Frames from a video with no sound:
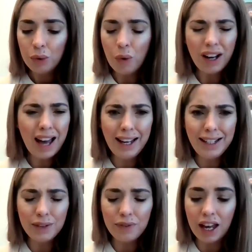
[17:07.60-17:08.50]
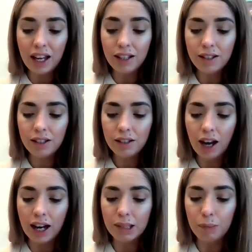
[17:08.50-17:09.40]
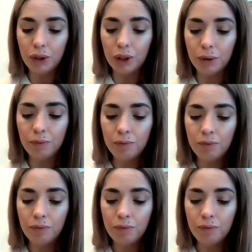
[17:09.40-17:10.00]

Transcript: What kinds of things? Asked Bruno.